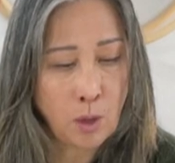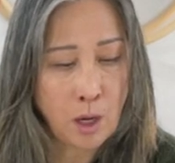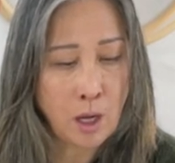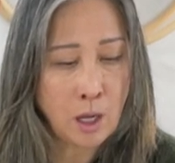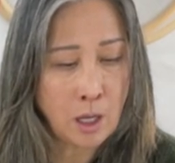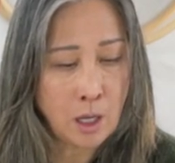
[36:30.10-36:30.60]

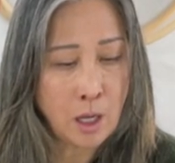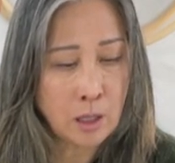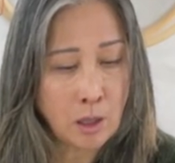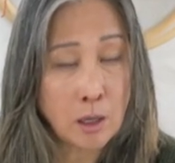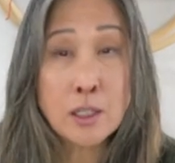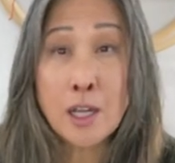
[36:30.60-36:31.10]
a
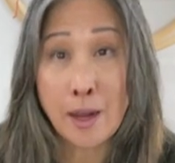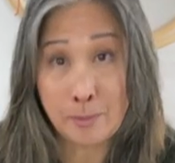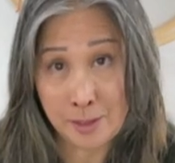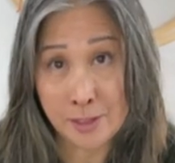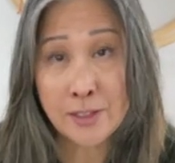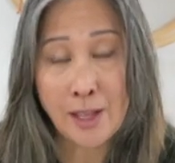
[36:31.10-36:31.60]
long time
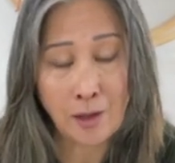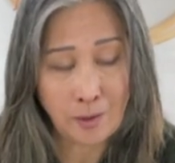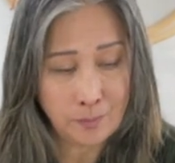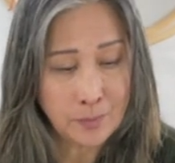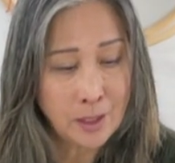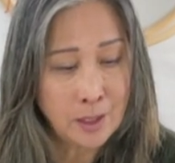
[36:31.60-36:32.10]
to sell.
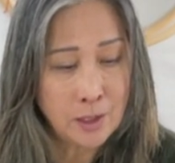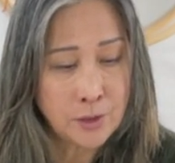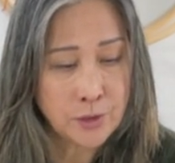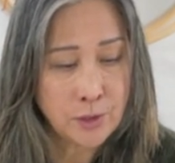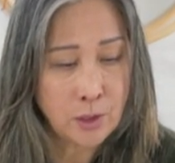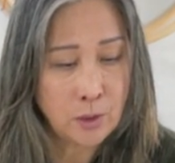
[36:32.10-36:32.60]

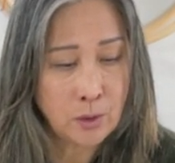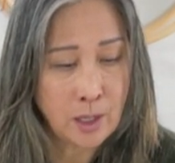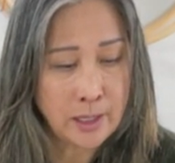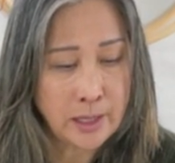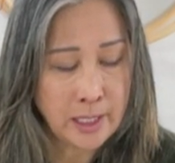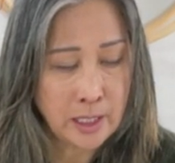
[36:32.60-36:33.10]
So I
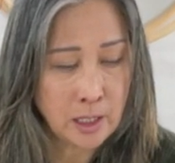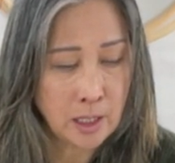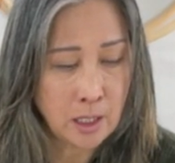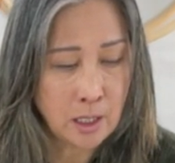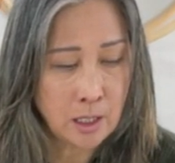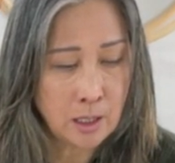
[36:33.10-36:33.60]
think
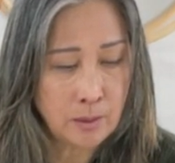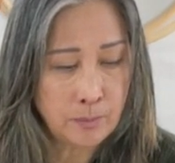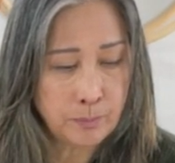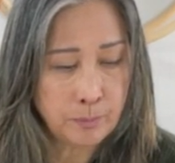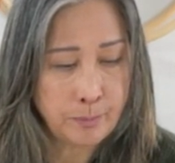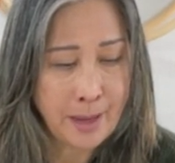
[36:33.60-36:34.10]

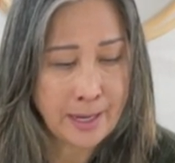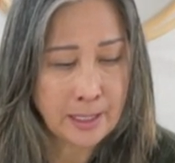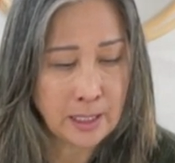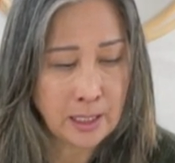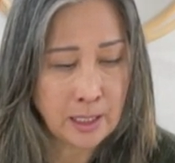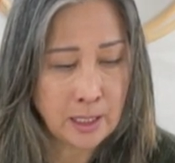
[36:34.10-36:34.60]
back
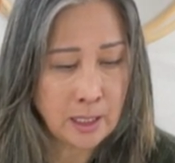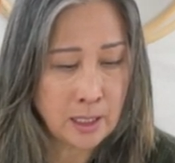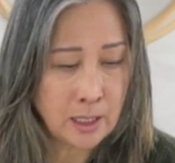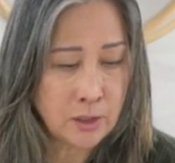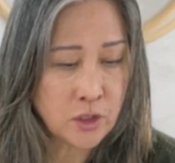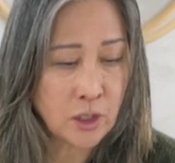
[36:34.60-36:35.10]

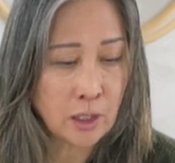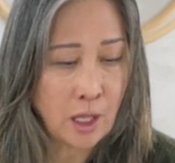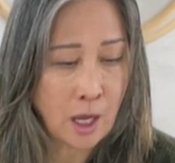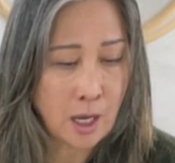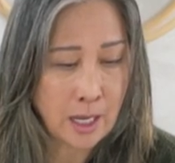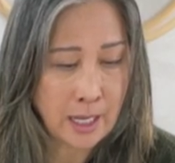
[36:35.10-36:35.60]
in
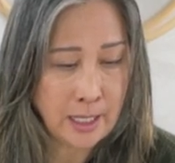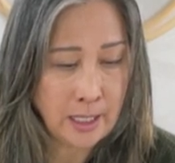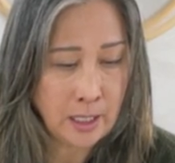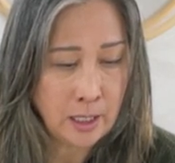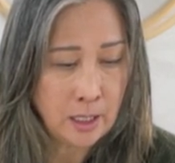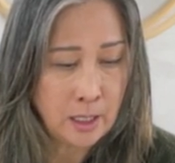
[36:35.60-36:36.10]
July,
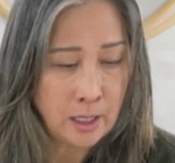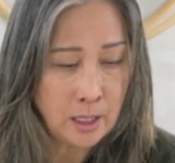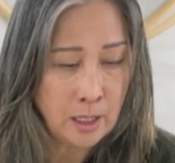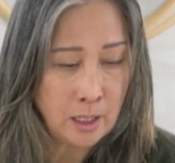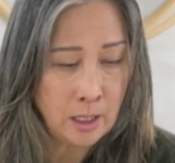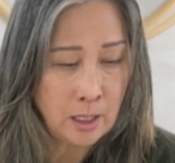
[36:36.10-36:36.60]

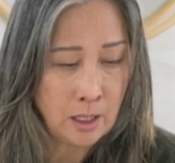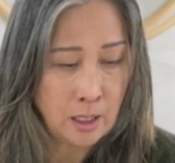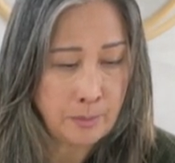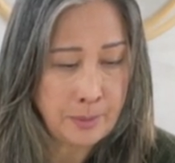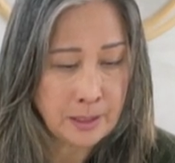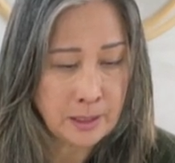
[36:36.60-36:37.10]
I
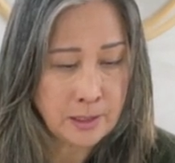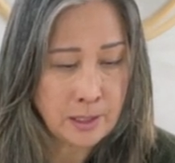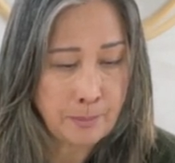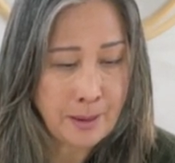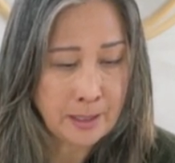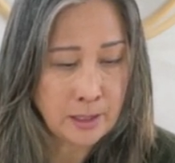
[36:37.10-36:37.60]
picked these up
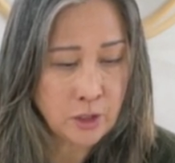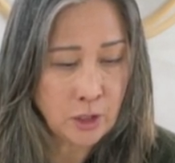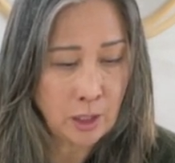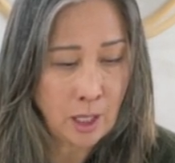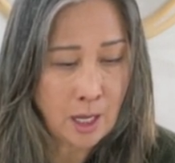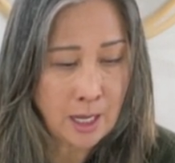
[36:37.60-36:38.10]
back in
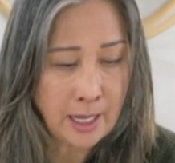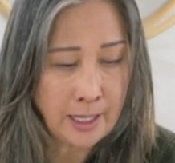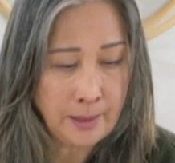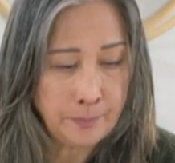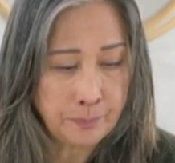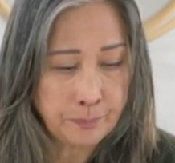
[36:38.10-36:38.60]
July
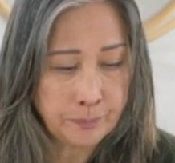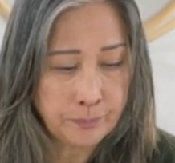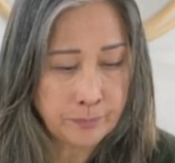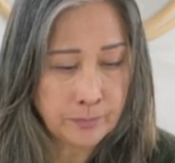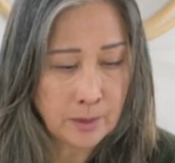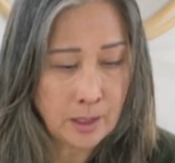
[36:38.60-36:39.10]

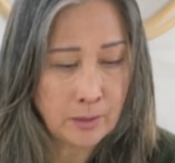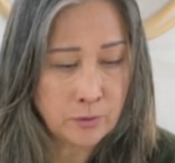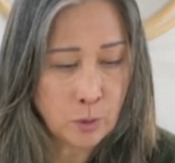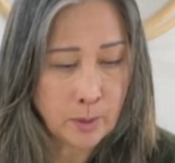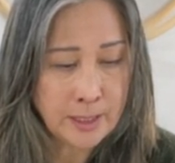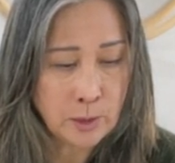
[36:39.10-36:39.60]
of
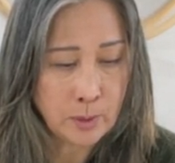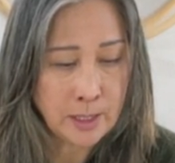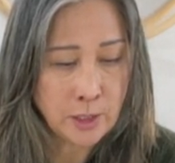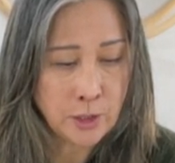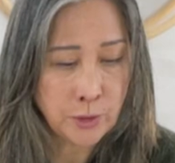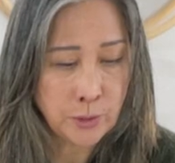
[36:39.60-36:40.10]

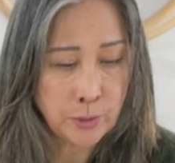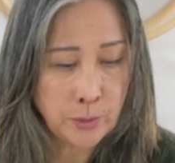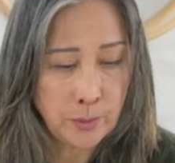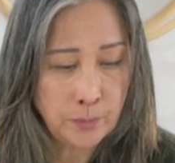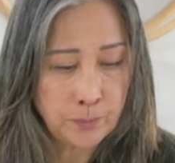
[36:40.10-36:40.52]
2022,